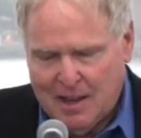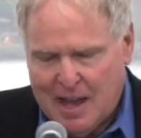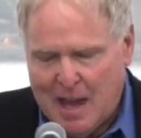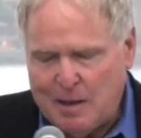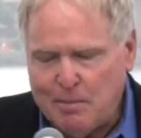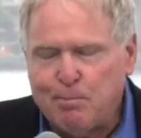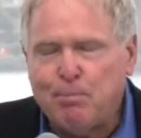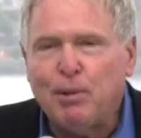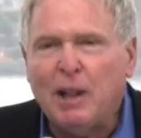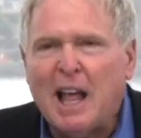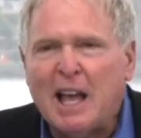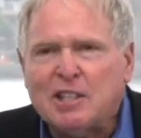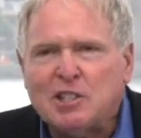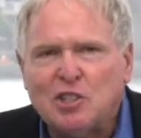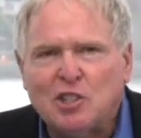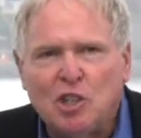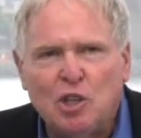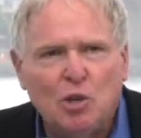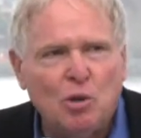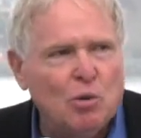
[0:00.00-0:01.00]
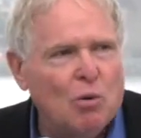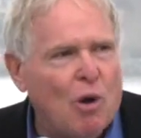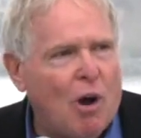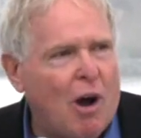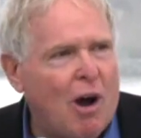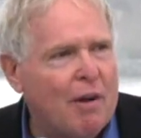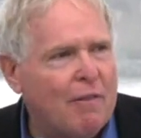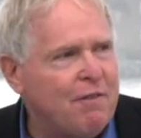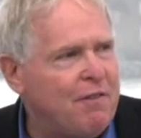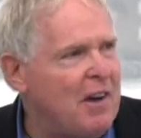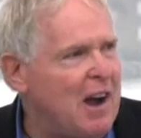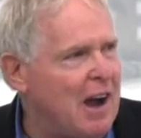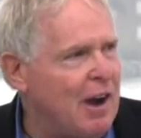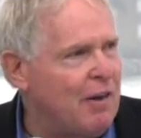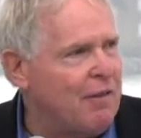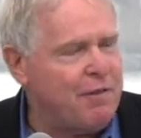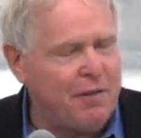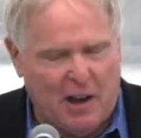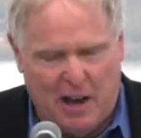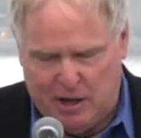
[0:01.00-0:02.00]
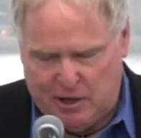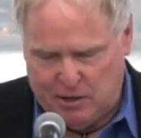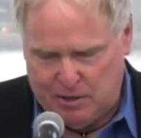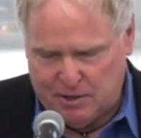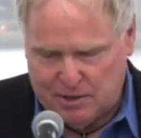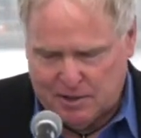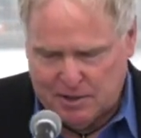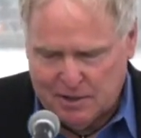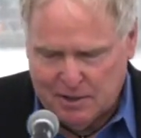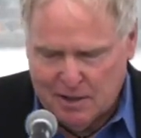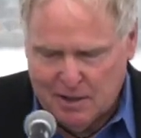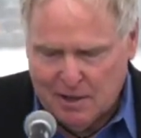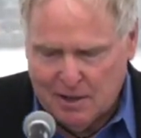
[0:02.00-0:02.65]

And bless you, our firefighters